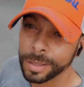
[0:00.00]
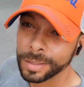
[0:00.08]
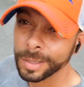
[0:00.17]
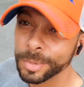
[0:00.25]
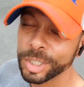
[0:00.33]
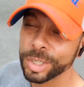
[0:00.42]
let me
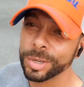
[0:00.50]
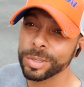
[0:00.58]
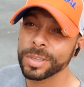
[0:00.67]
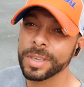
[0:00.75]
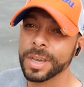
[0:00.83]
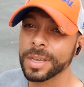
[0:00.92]
show you
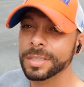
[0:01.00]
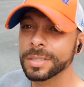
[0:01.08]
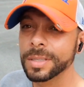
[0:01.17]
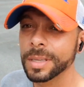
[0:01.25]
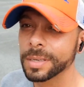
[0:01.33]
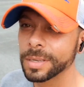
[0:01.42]
guys the
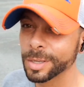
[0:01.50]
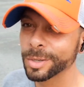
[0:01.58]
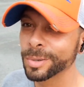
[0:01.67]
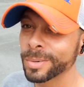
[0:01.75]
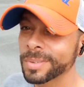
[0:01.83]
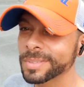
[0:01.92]
new
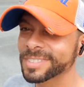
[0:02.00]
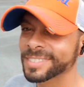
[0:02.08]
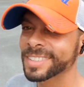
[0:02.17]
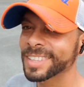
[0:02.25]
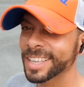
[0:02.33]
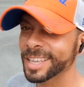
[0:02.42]

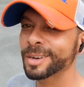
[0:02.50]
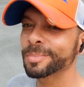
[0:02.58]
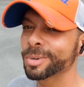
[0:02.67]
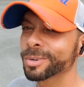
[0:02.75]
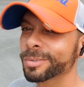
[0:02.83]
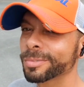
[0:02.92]
and
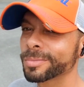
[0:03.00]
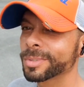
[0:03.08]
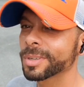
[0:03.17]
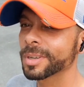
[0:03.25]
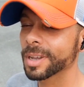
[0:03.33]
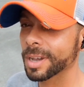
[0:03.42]
improved
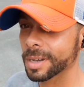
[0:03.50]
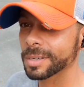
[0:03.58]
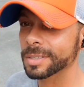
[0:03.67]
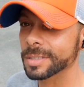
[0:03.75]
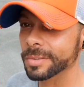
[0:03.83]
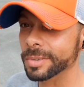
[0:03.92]
Honda
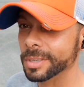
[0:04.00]
Civic.